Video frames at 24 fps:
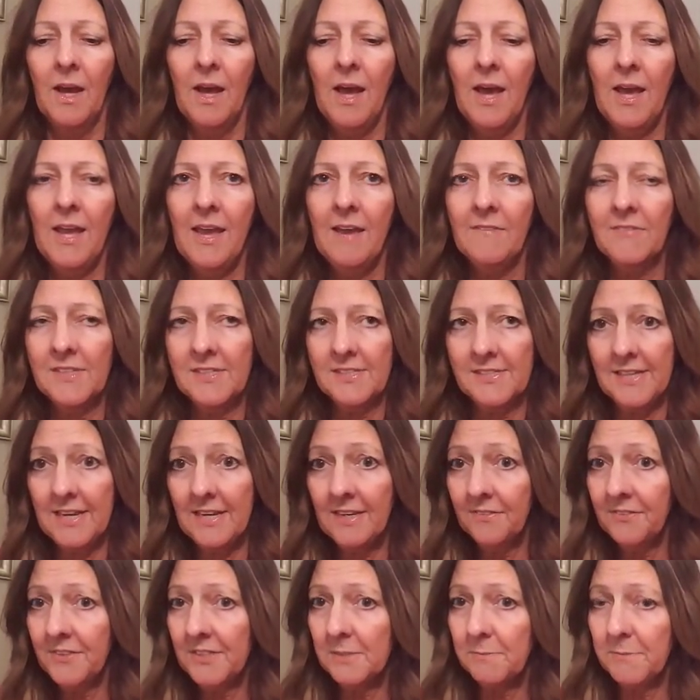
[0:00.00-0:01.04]
I haven't
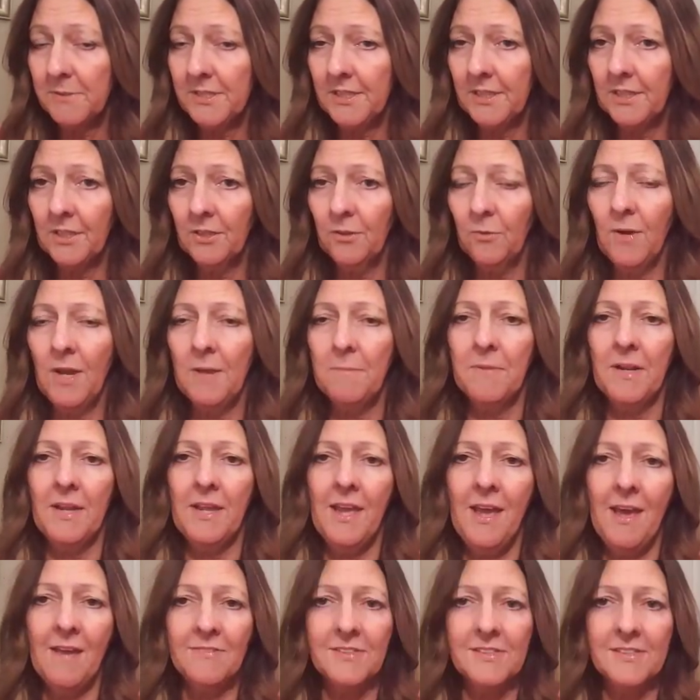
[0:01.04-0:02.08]
stayed at this particular one, but I
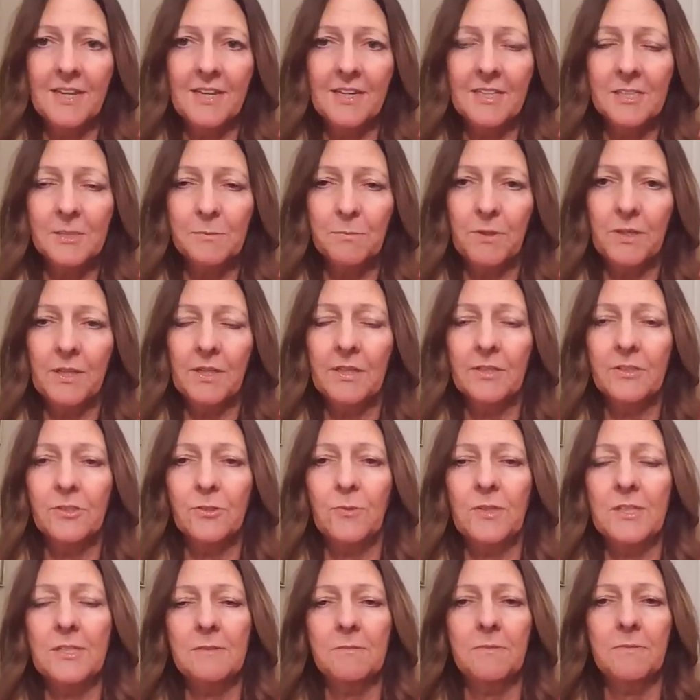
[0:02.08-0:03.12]
have stayed at Springhill
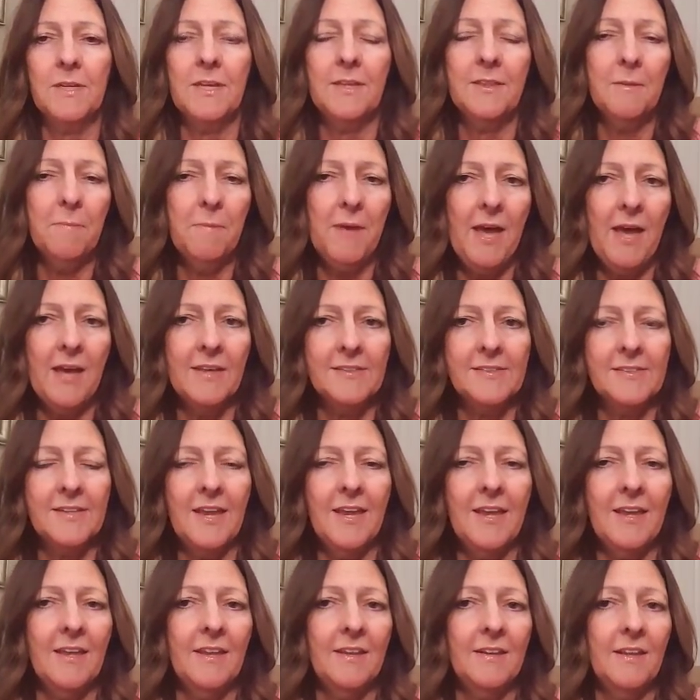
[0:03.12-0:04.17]
Suites in the past,
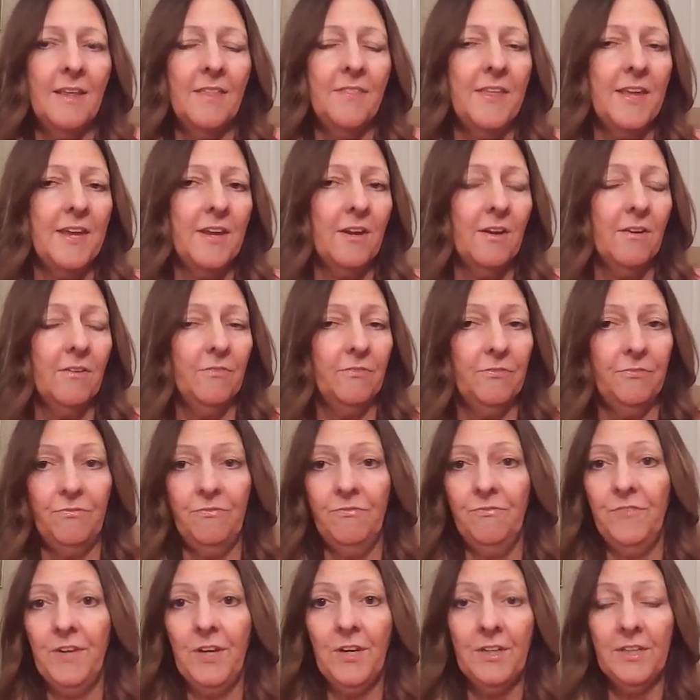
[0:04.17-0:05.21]
and they are
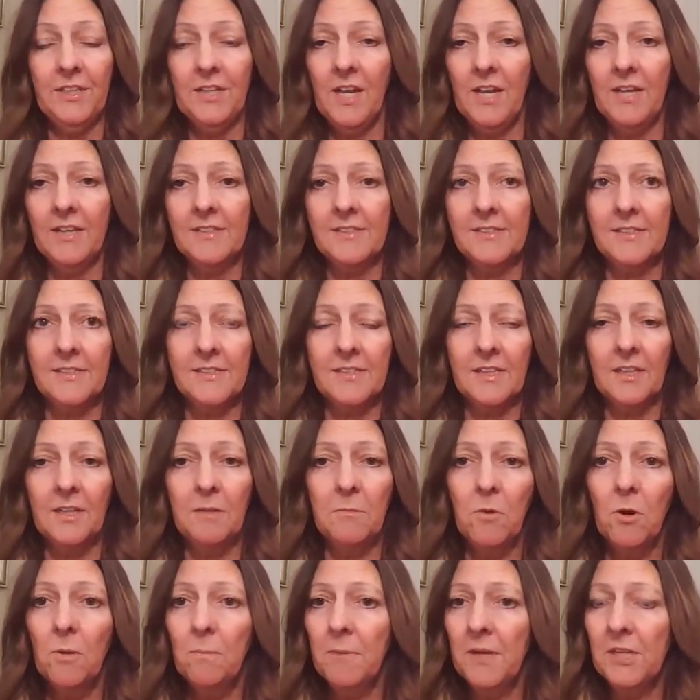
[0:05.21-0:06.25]
very nice. It's a
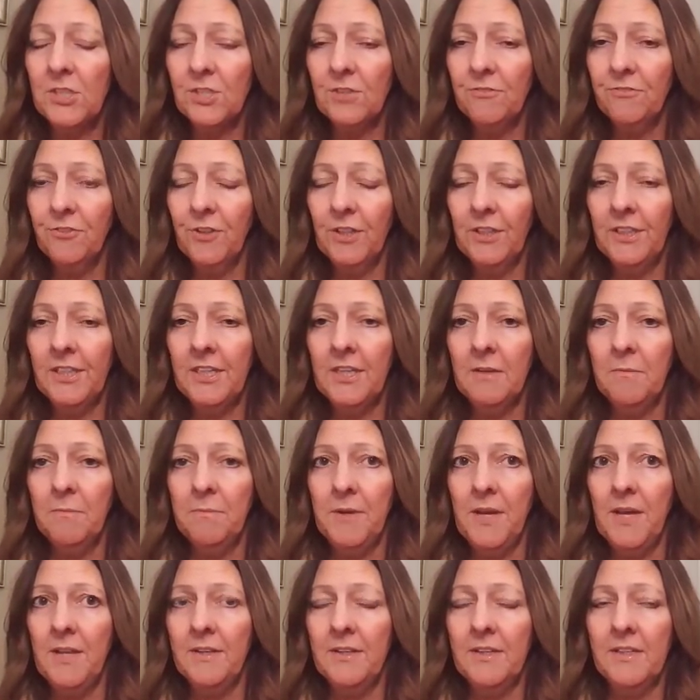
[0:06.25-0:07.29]
little more budget friendly,
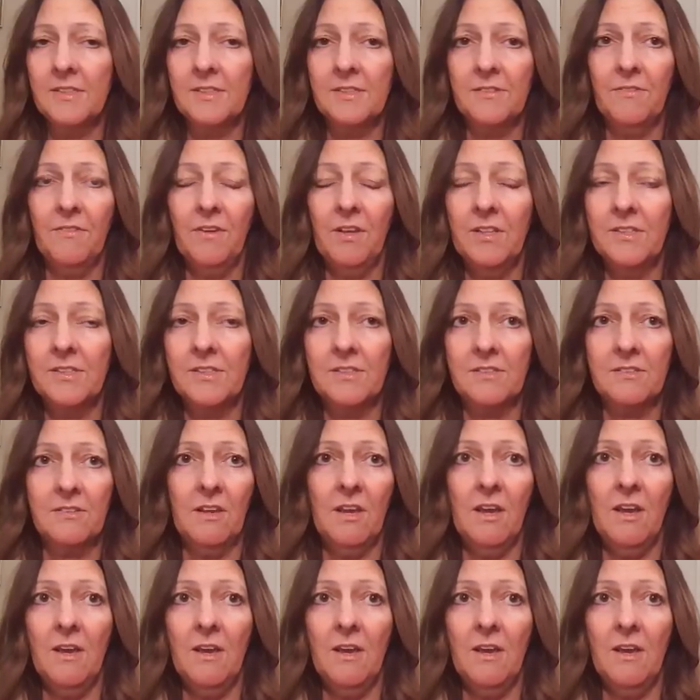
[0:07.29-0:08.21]
but it's